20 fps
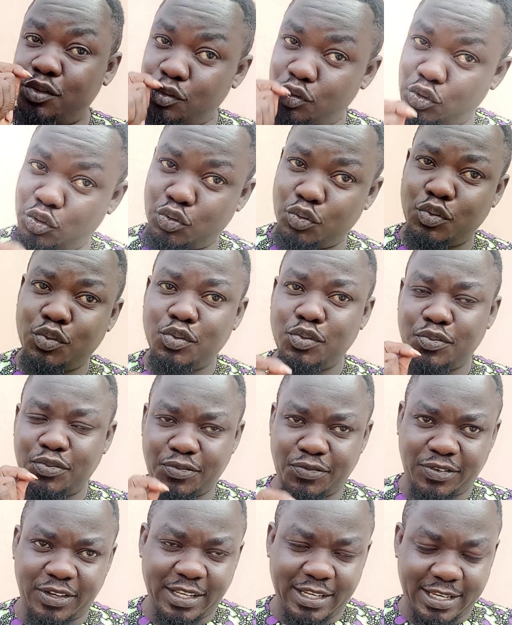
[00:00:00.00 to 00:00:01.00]

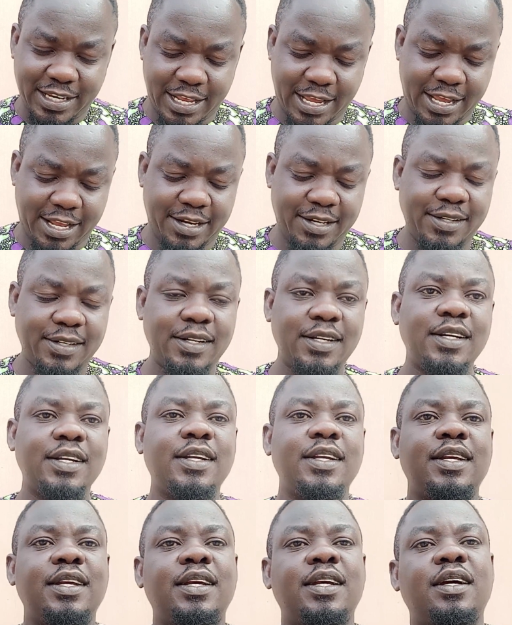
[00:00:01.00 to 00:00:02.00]
juvenile.
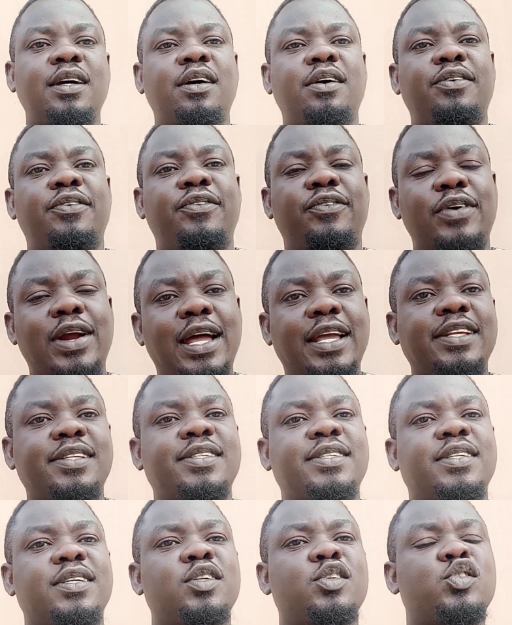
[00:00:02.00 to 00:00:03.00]
Right.
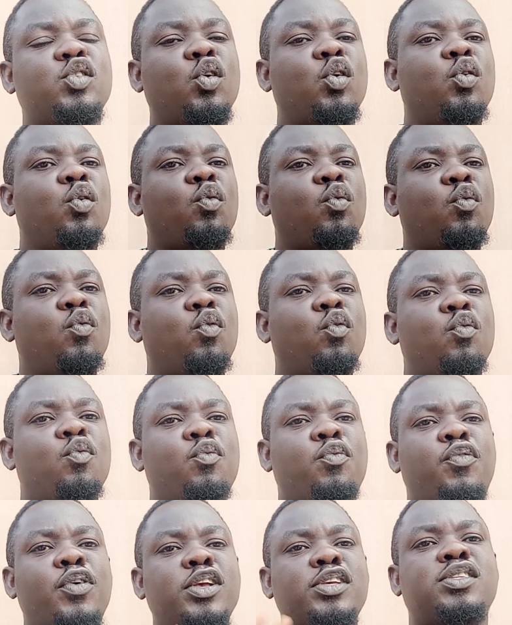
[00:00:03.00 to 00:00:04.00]
So
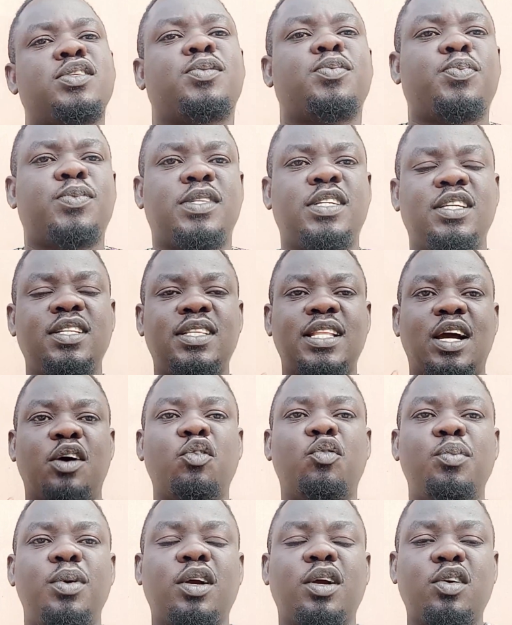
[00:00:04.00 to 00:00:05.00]
first thing that
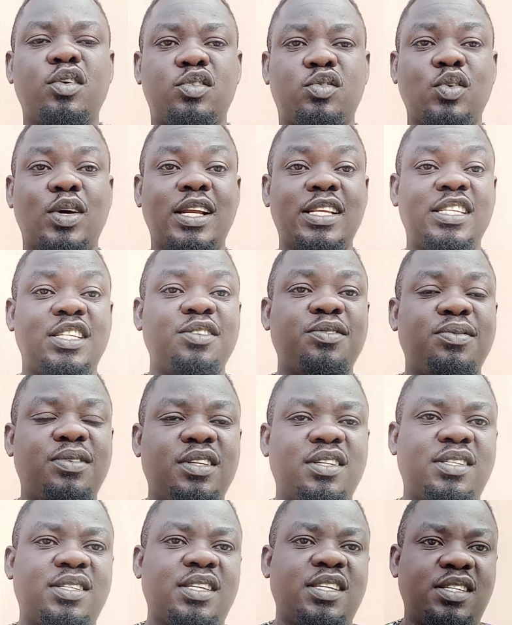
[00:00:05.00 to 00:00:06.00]
will make us to achieve
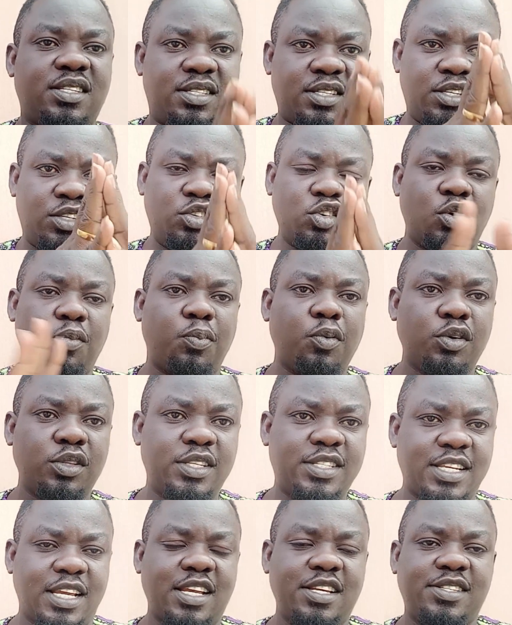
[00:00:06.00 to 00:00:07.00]
this is your pond
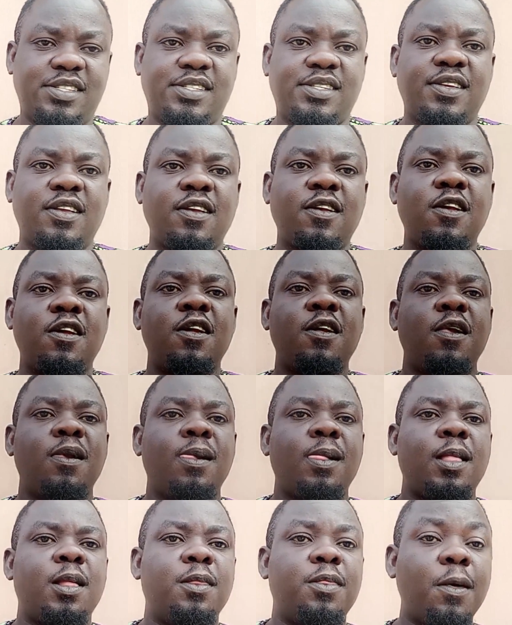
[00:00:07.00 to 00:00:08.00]
size.
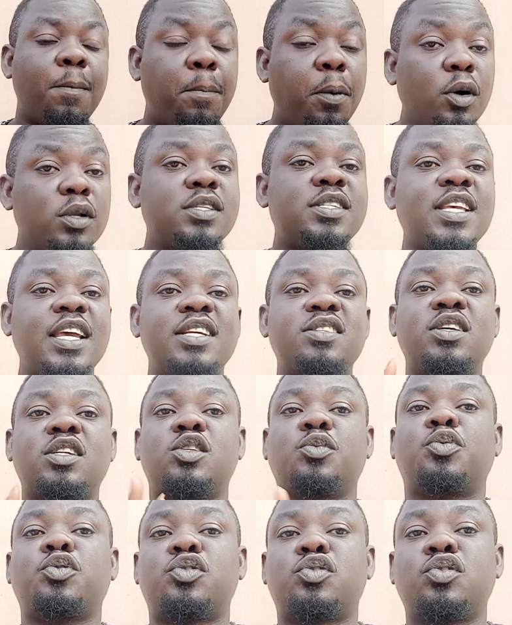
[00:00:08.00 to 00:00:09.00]
The pond size you're
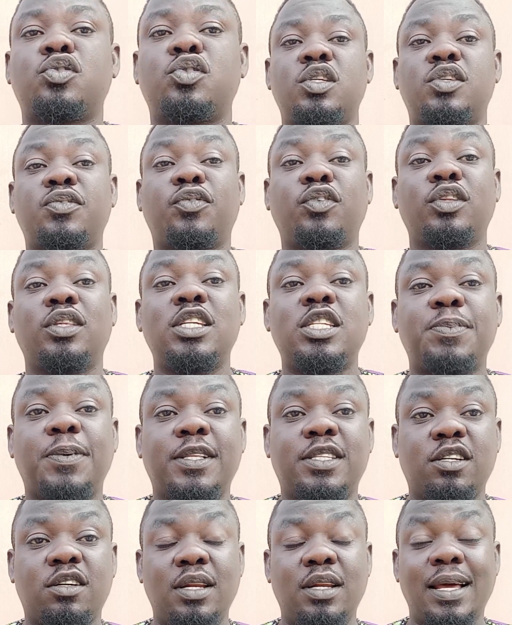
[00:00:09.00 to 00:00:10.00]
supposed to for this
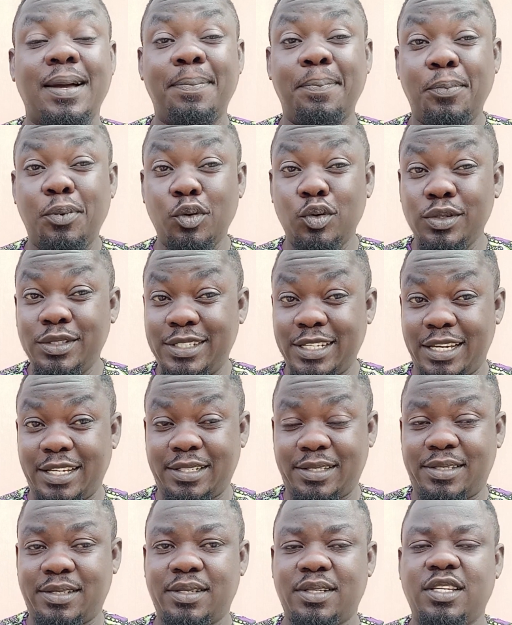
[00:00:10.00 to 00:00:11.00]
particular
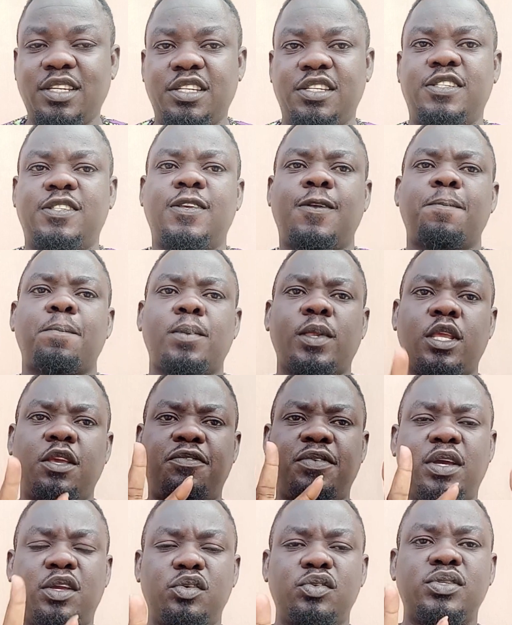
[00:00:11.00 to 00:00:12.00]
project is, if
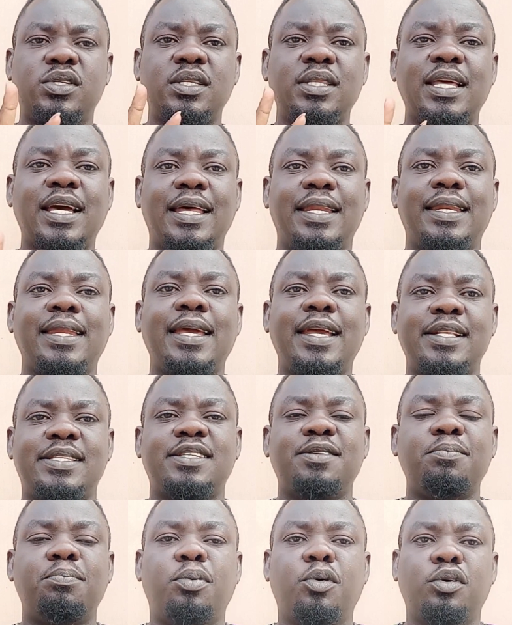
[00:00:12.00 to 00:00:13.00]
you're using an
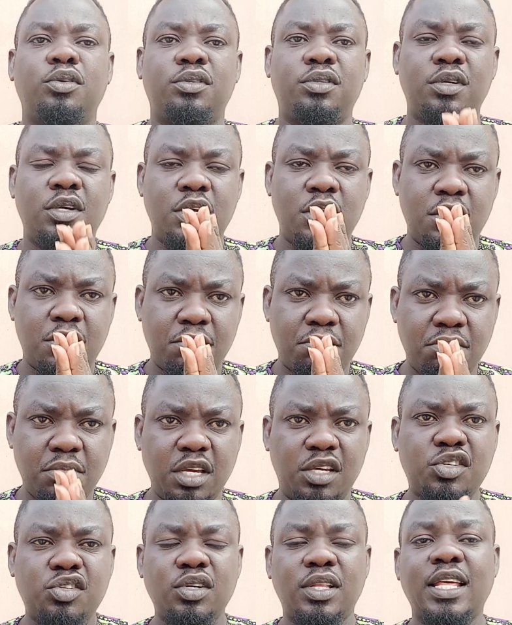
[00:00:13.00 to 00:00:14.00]
18 pond,
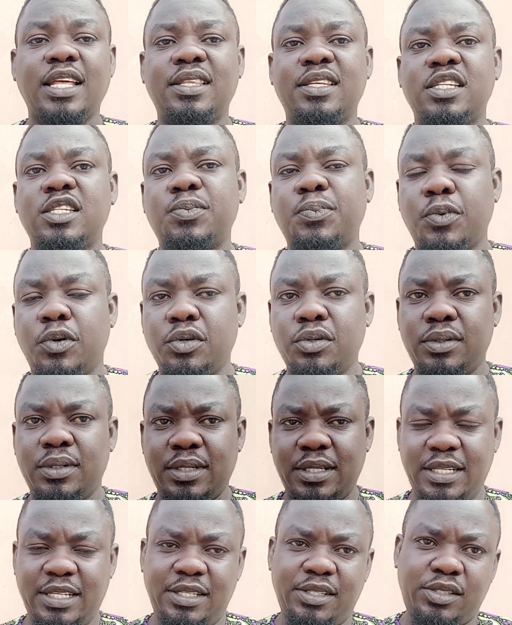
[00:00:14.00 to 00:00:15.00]
make sure that this pond
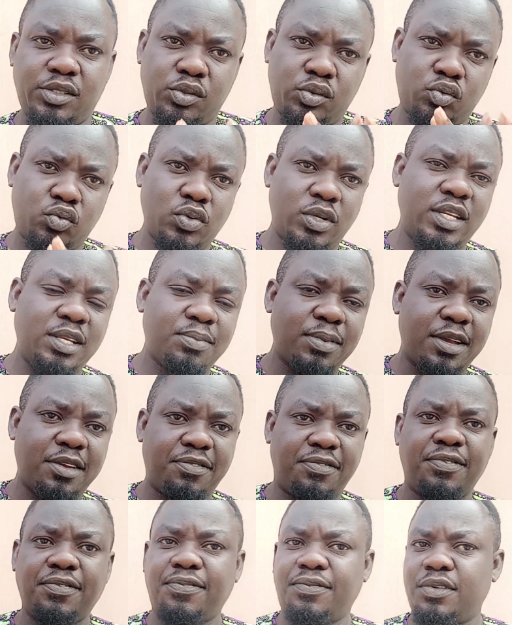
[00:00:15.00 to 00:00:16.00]
is 20 by
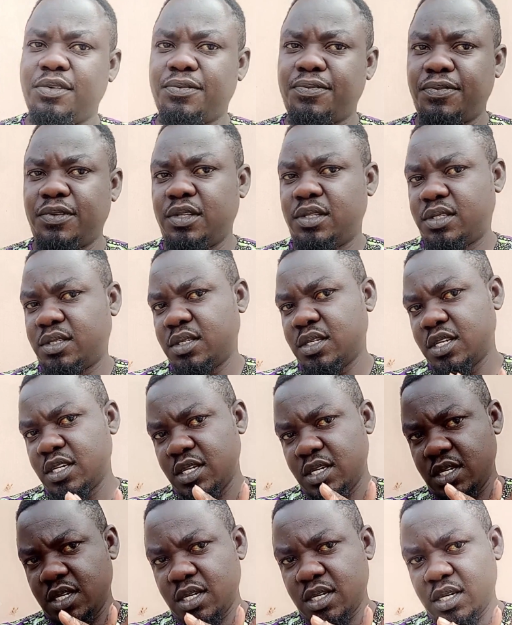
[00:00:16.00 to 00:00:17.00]
50 feet
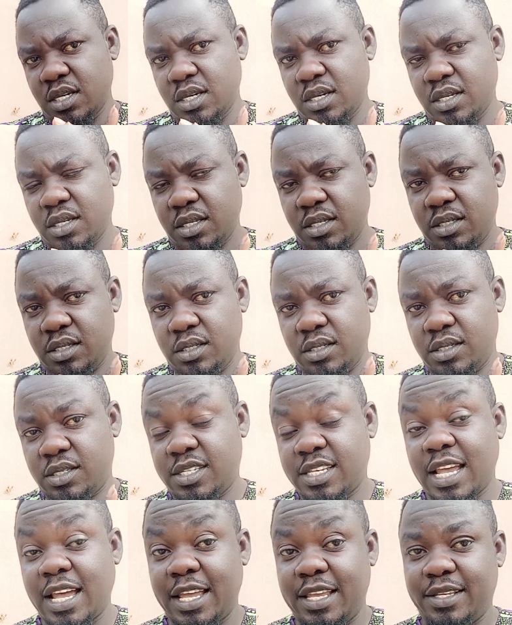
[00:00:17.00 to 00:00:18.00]

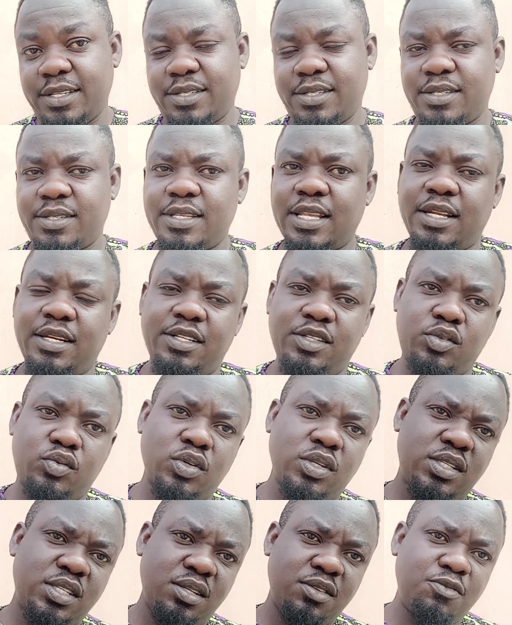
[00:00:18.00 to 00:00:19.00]
size, that is
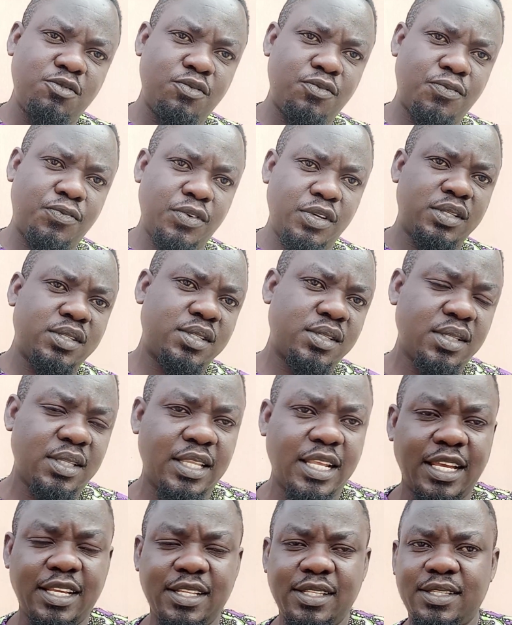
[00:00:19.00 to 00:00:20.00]
20 feet
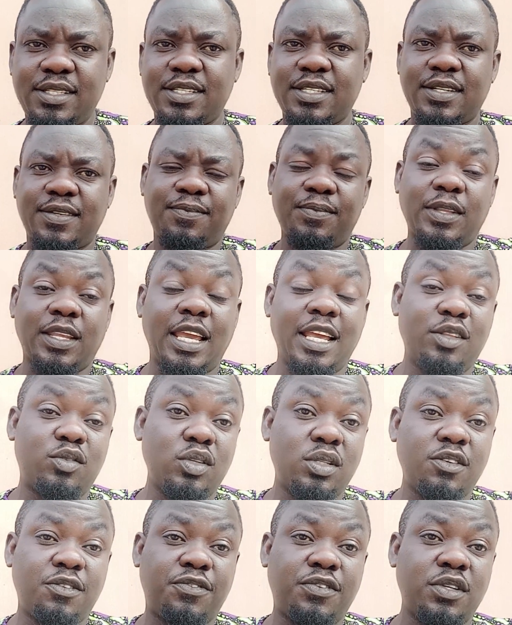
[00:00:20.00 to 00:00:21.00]
length,
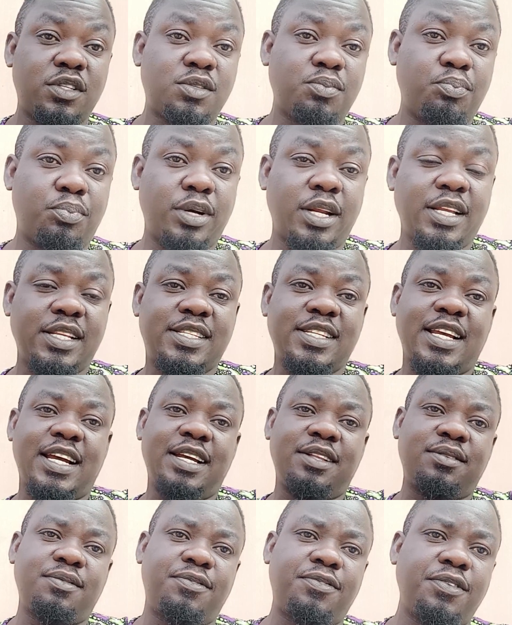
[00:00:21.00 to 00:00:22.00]
20 feet breadth
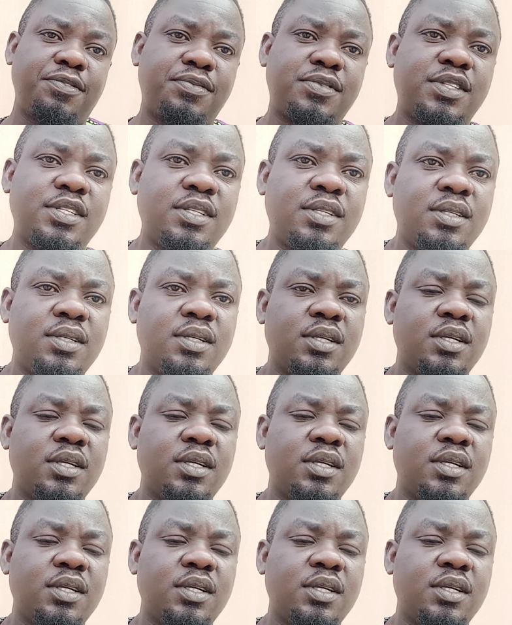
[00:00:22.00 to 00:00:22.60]
and 50